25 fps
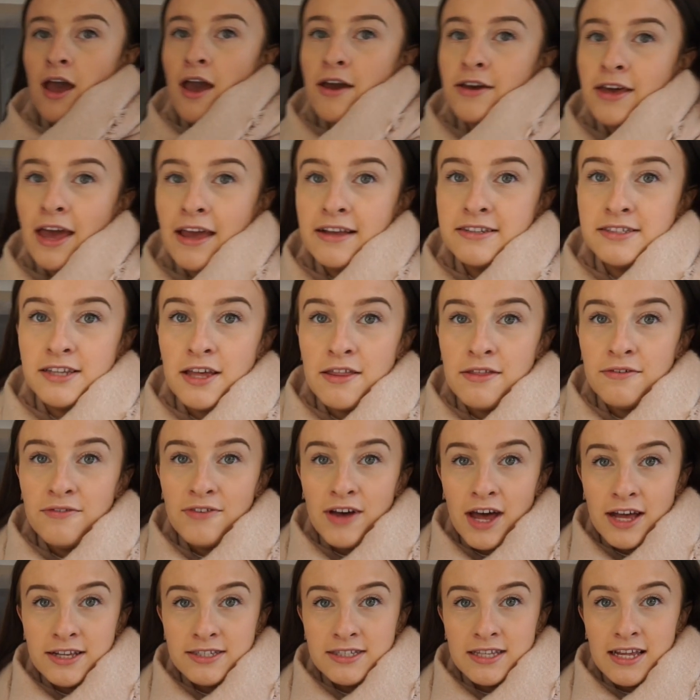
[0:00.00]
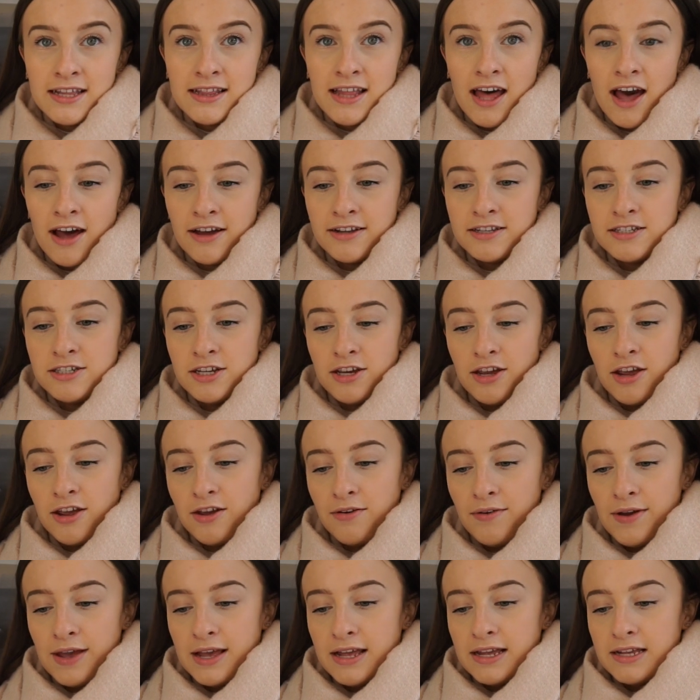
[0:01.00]
okay, so the first thing that I
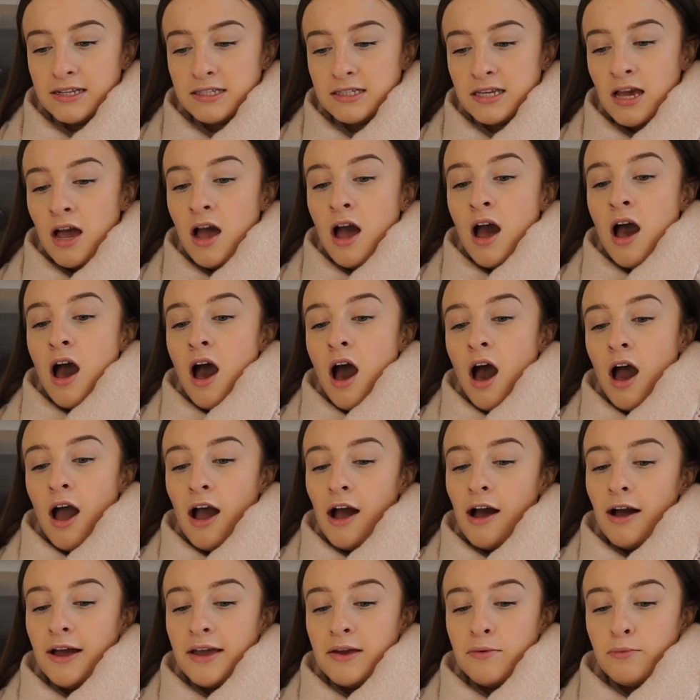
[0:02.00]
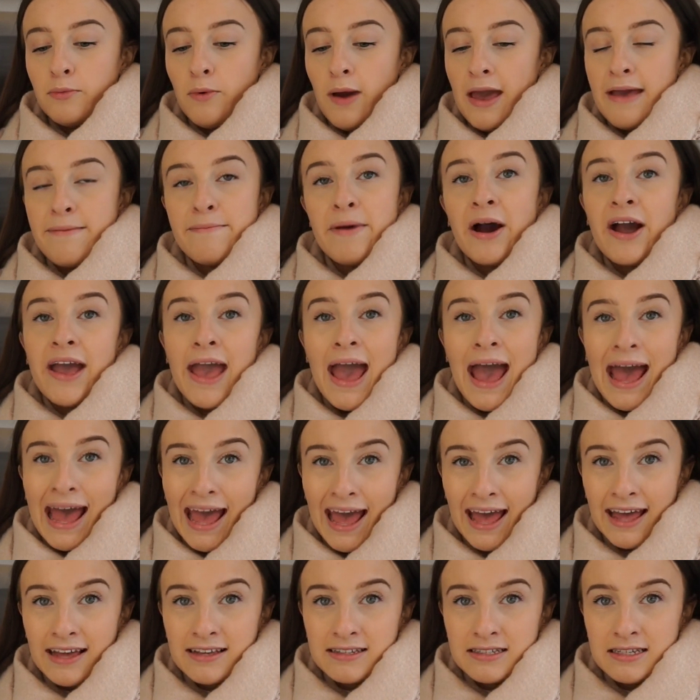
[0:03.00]
do is I weigh my
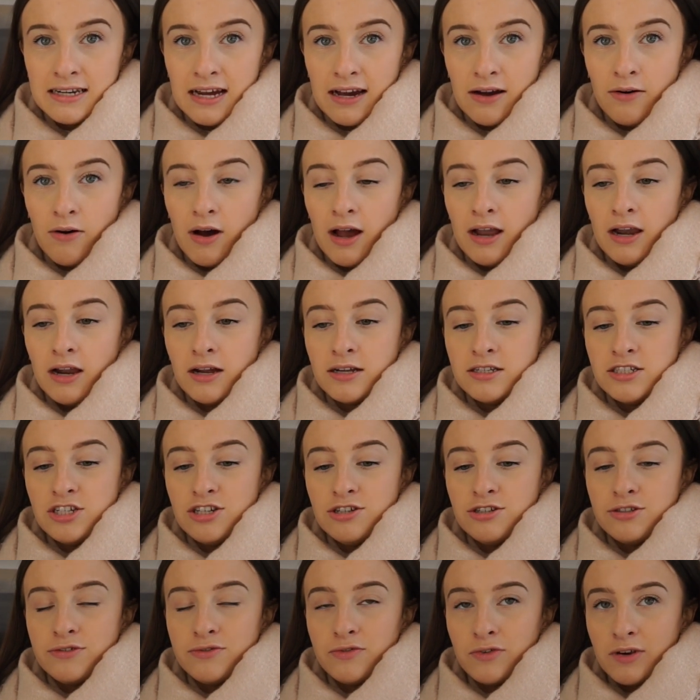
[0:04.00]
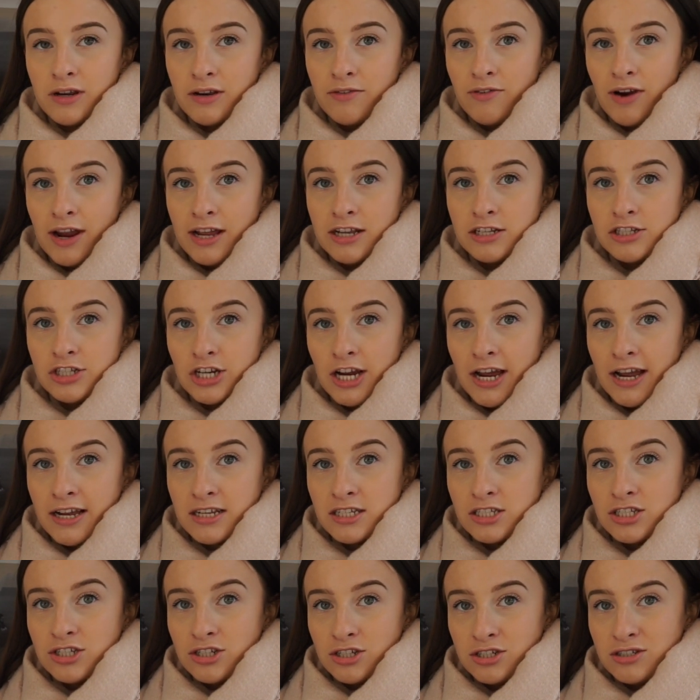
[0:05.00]
eggs. Now I like to use free range
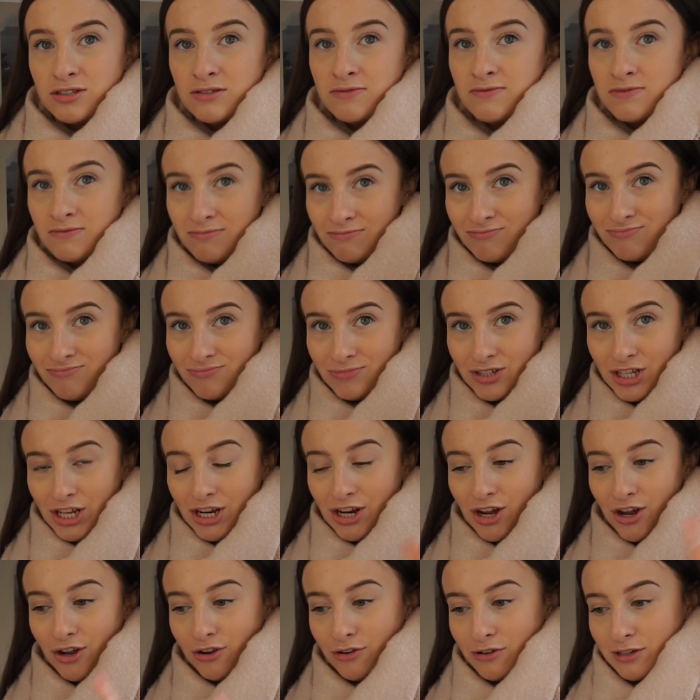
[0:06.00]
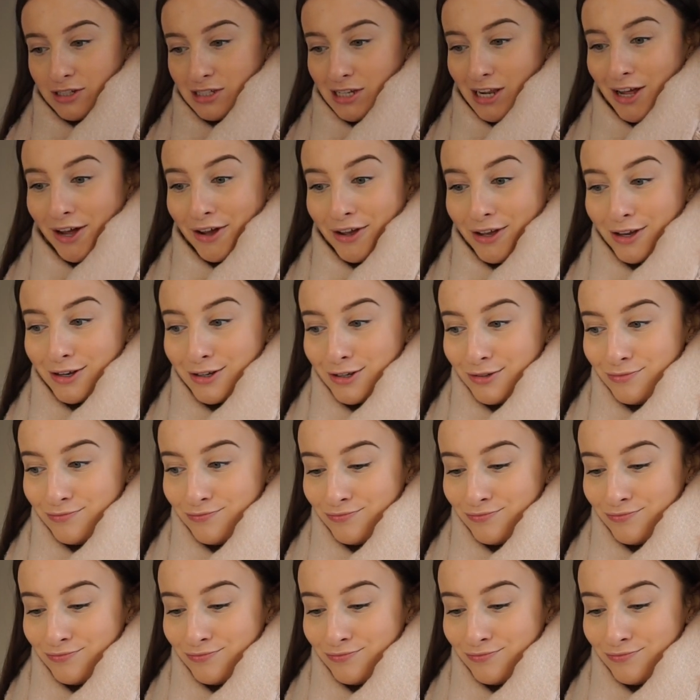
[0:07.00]
eggs, just, you know, because like